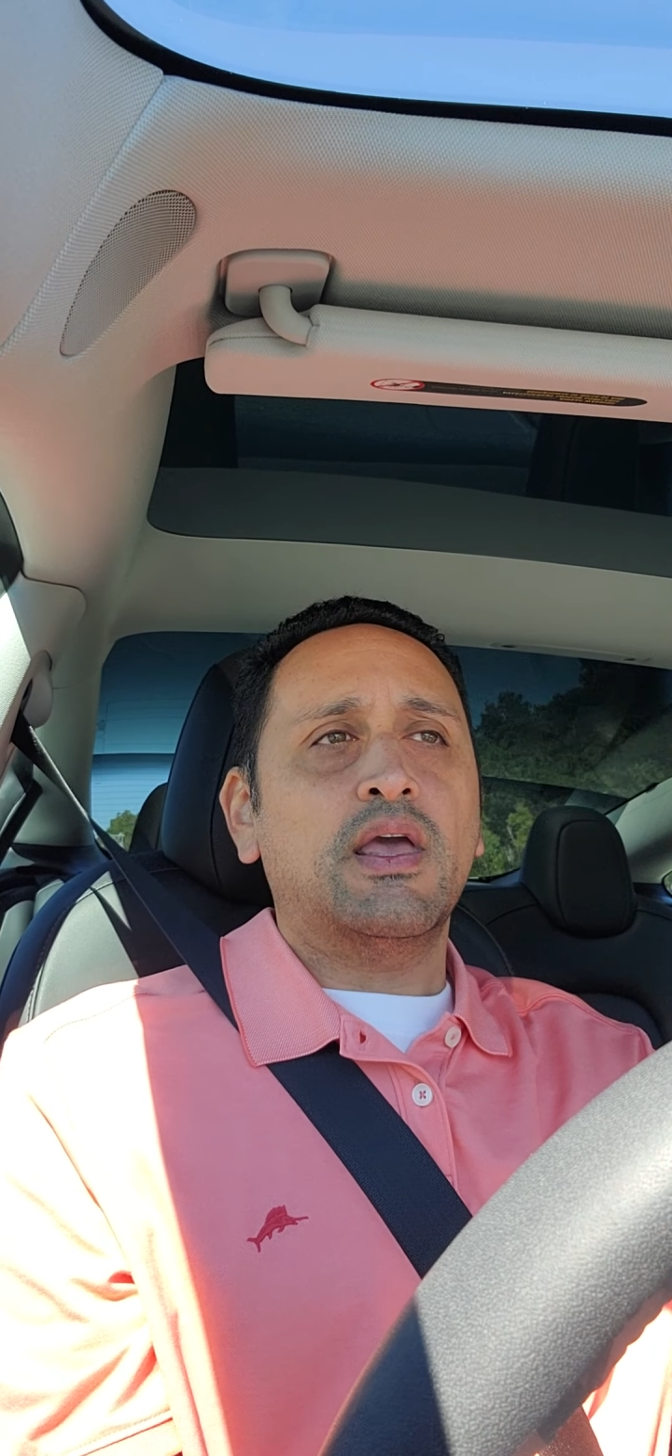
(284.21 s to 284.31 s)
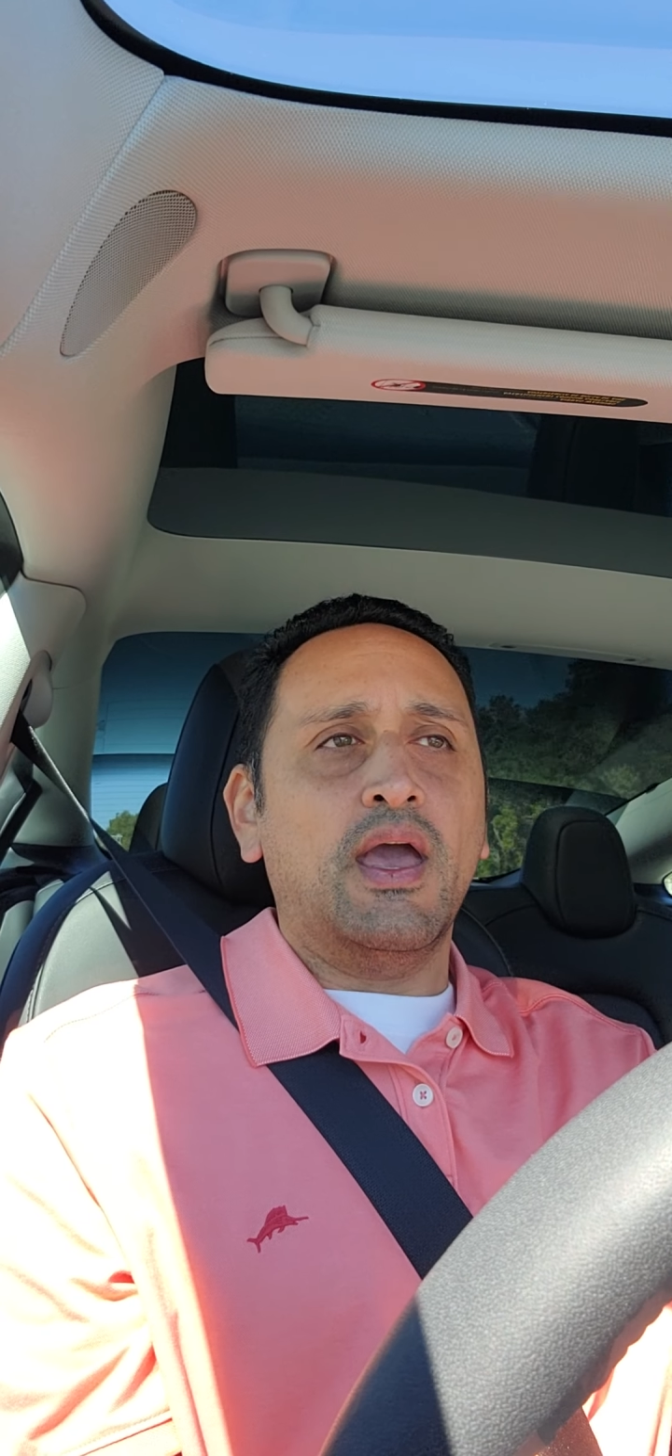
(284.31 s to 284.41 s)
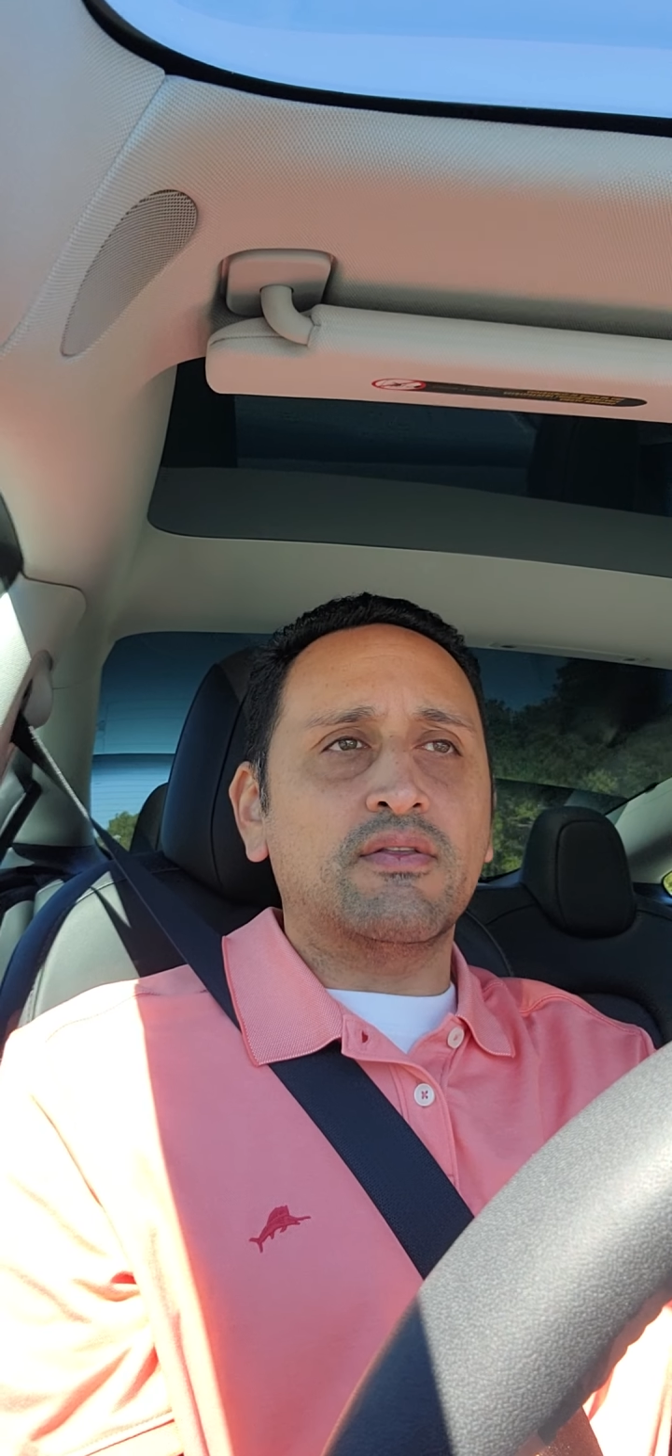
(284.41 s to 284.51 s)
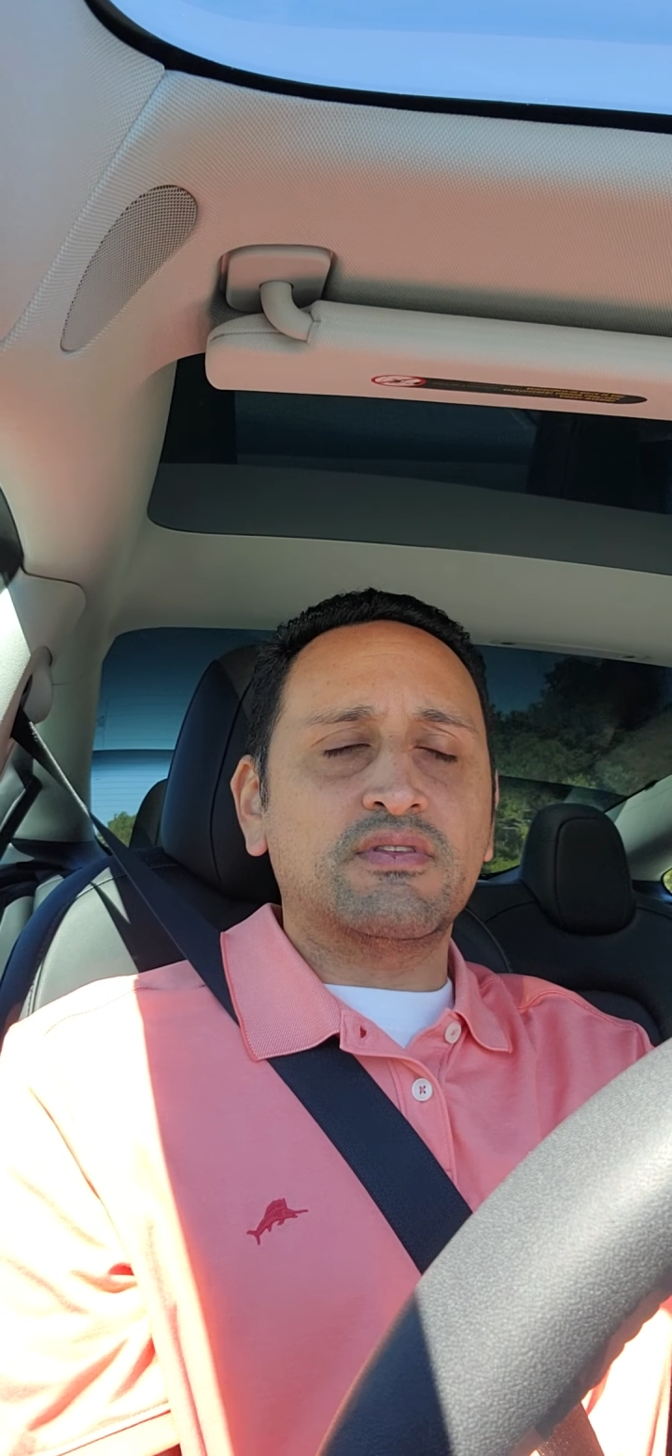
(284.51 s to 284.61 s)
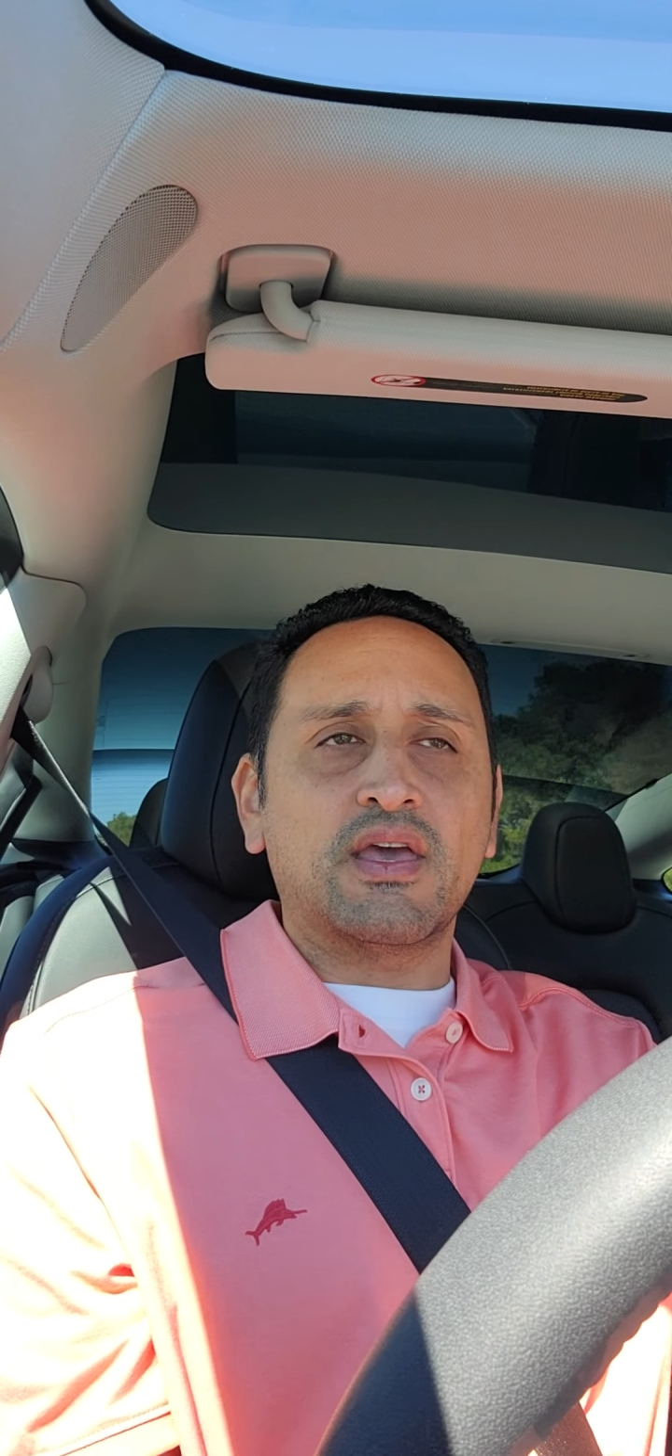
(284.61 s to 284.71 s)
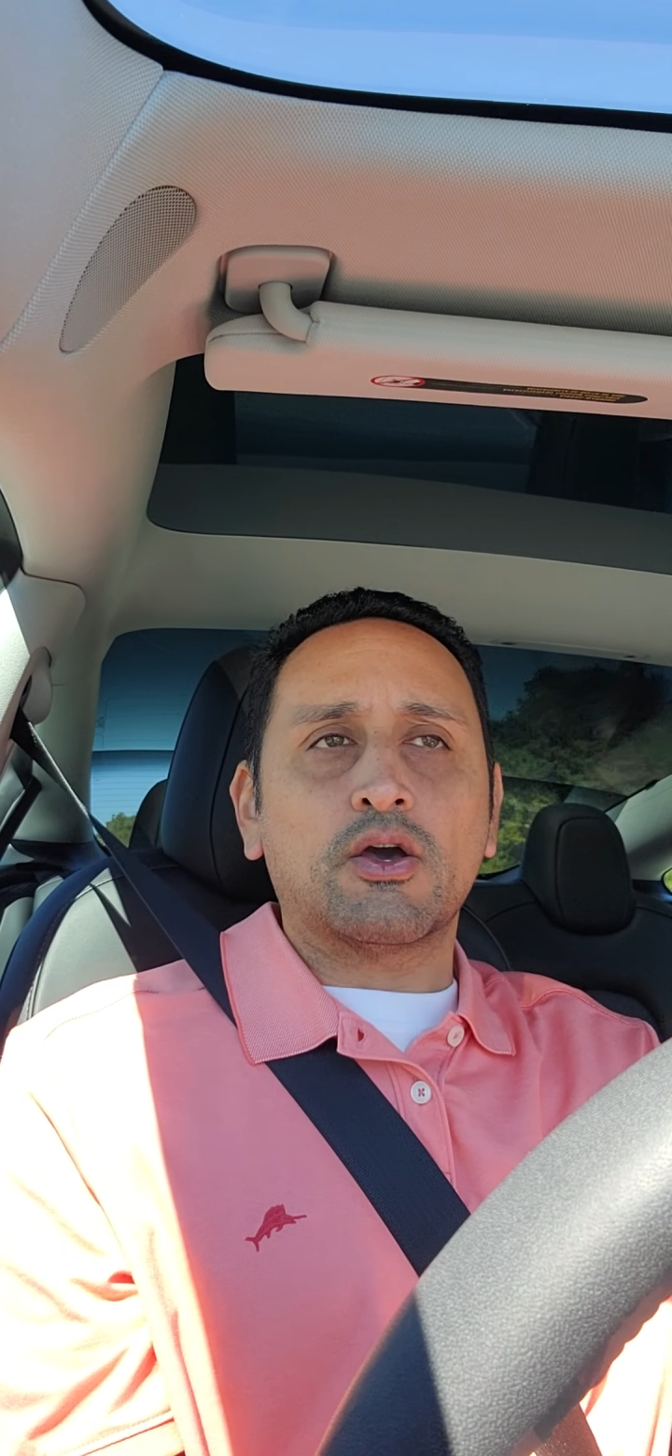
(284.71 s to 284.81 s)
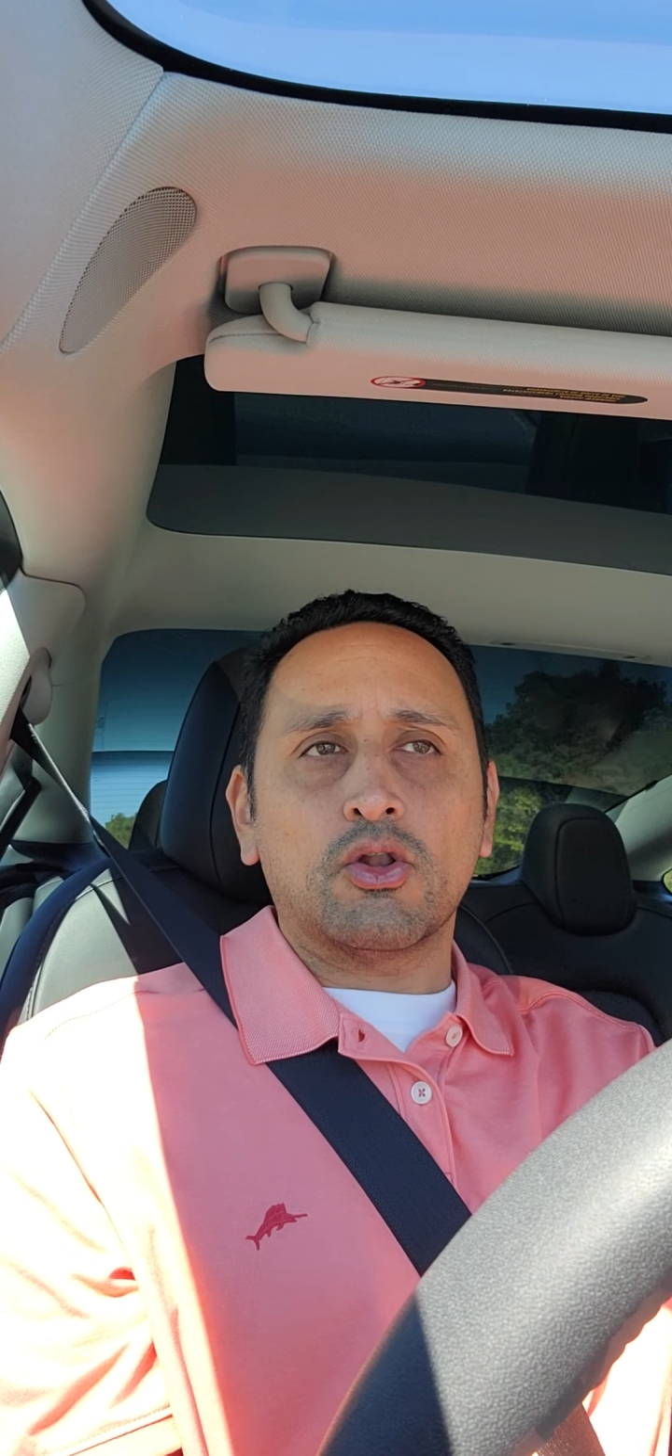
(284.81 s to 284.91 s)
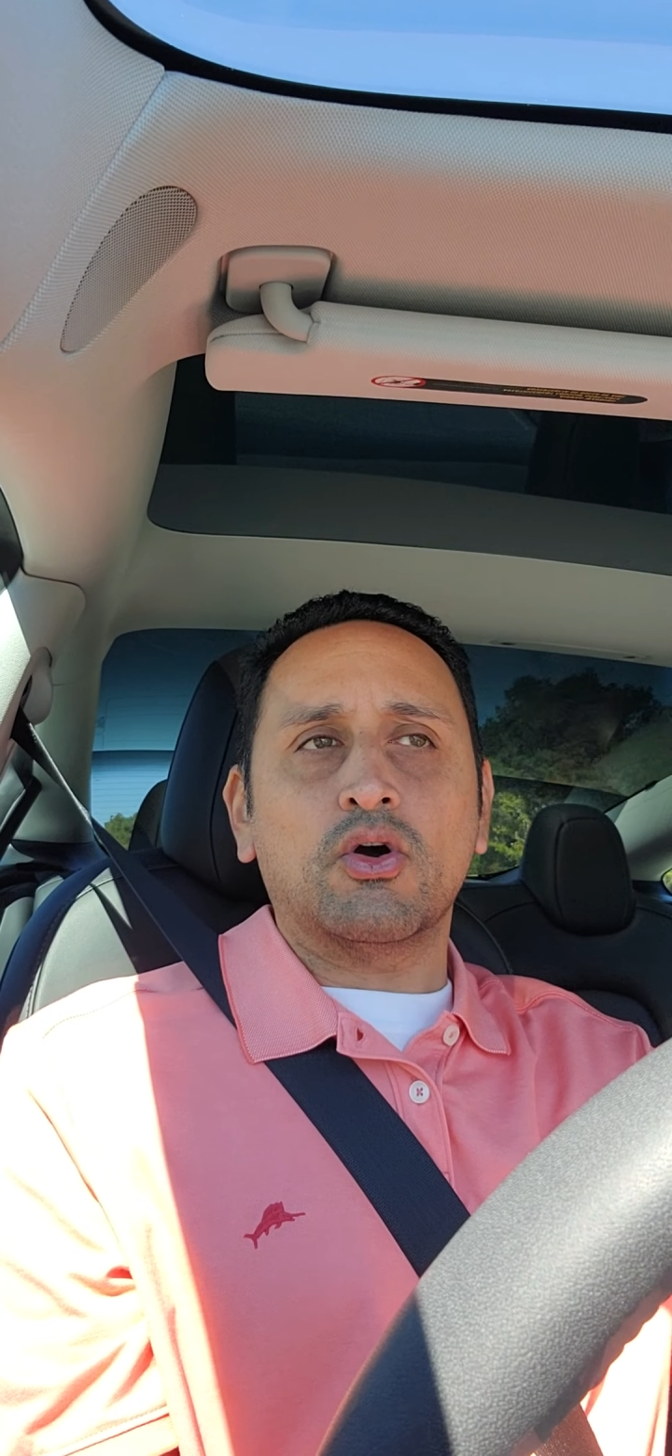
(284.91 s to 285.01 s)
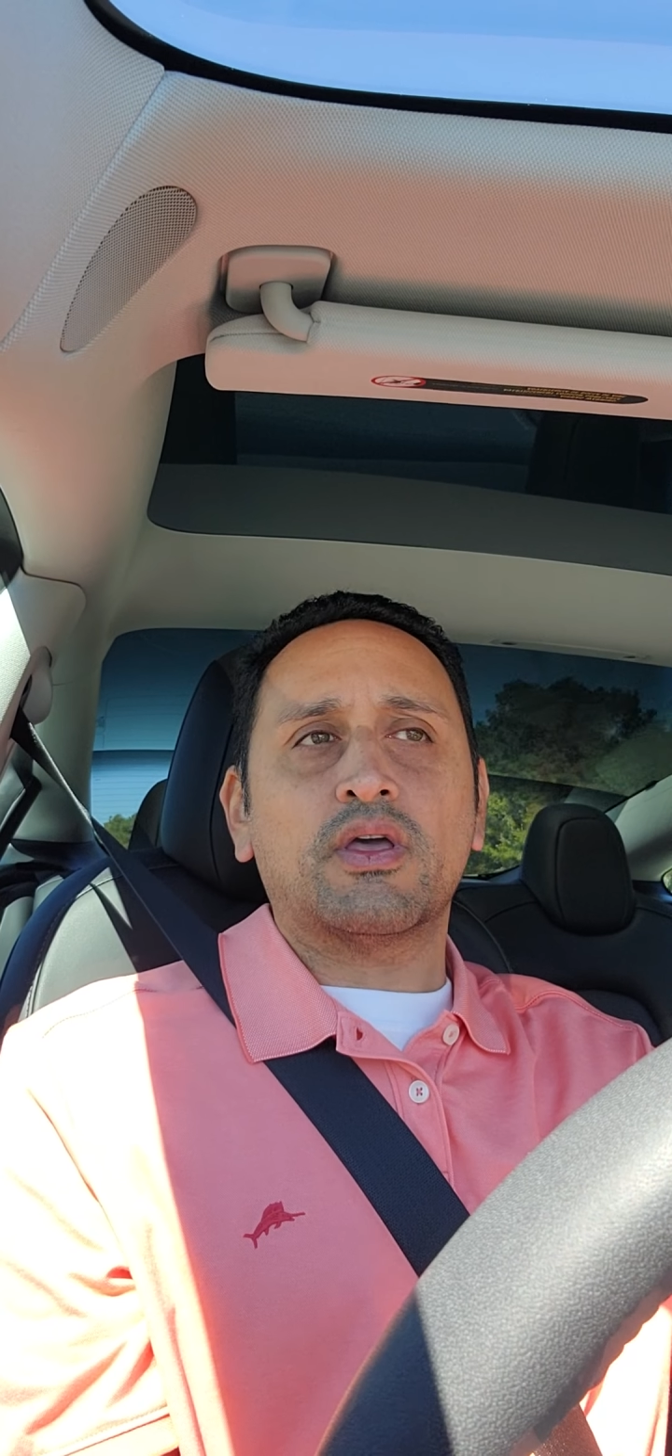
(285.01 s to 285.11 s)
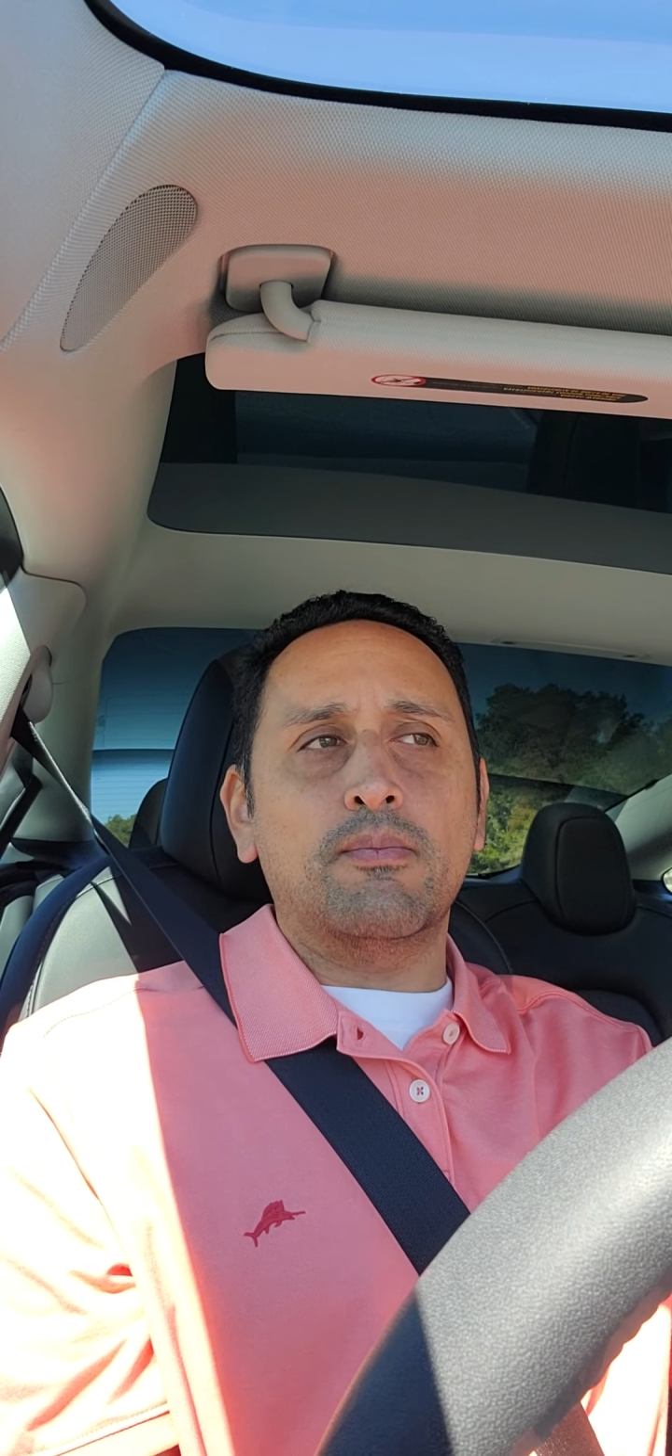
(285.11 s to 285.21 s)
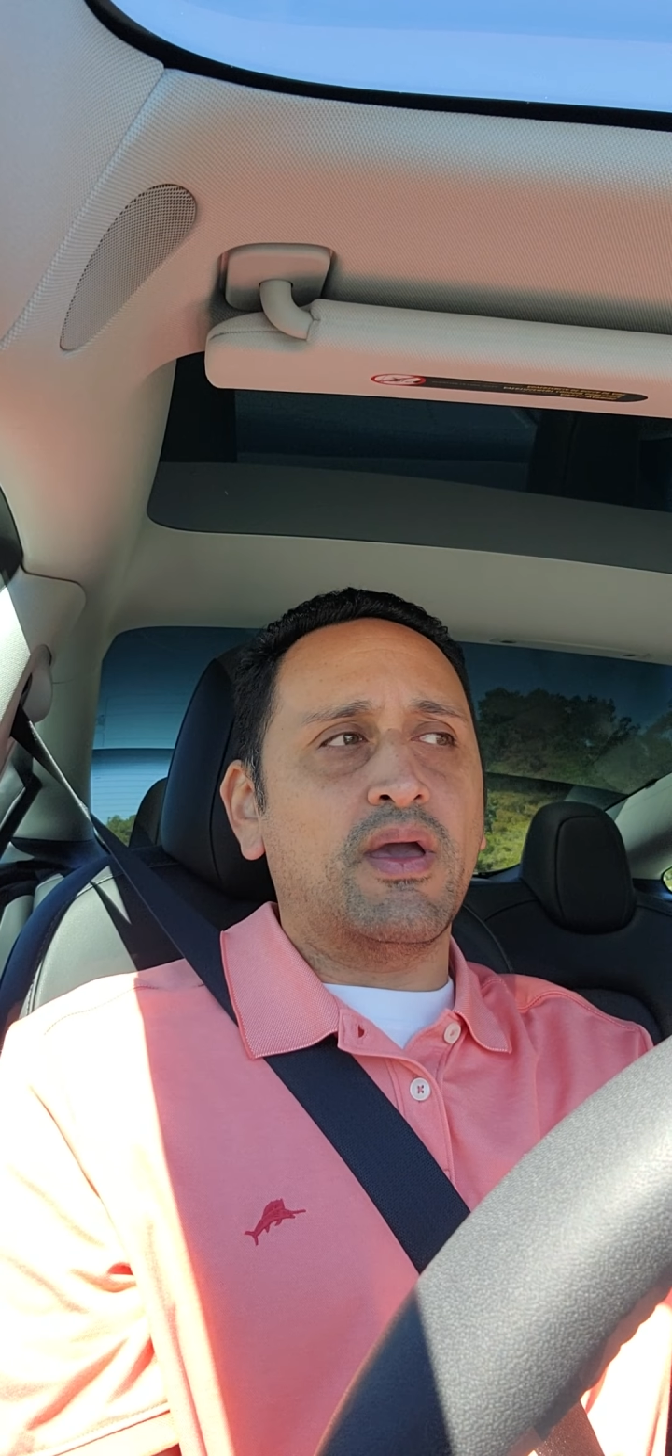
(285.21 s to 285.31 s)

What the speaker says: and take a look and